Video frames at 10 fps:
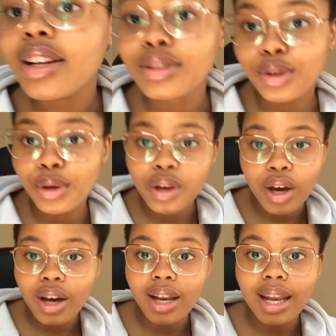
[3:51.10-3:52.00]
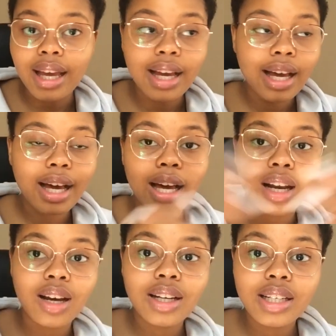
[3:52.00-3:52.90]
is going on, like, a
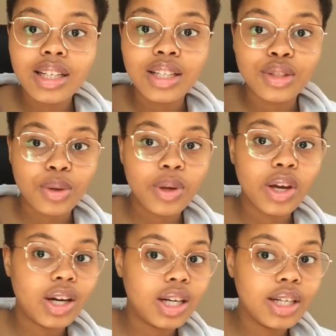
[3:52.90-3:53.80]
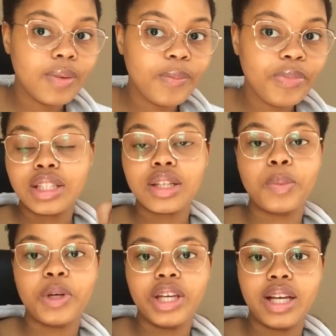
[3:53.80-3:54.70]
lot is going on, it's not
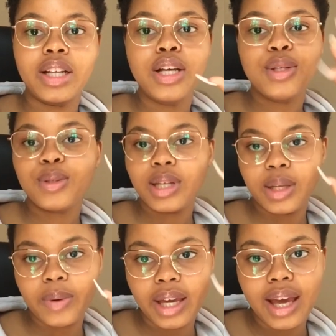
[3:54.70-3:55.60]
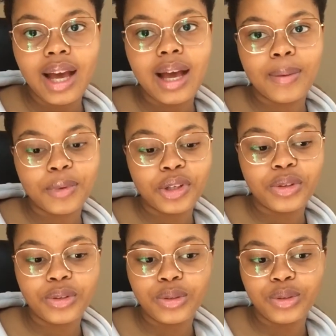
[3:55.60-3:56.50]
working out. So anyway, I'm gonna
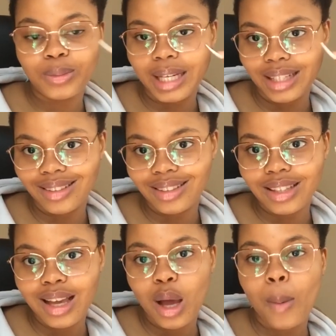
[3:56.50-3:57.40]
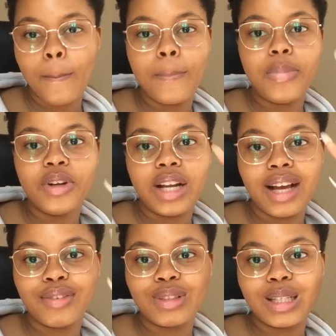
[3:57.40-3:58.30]
go do my nails, but
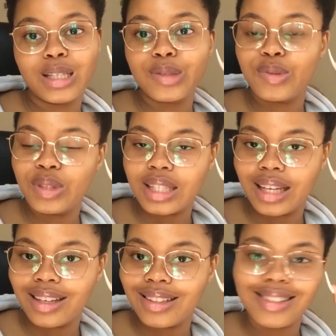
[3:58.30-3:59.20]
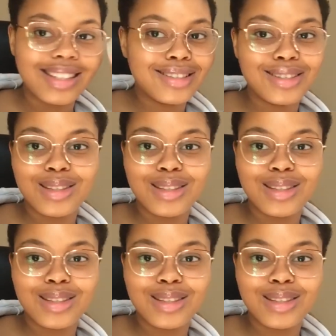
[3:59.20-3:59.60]
like, for the next few seconds, let's just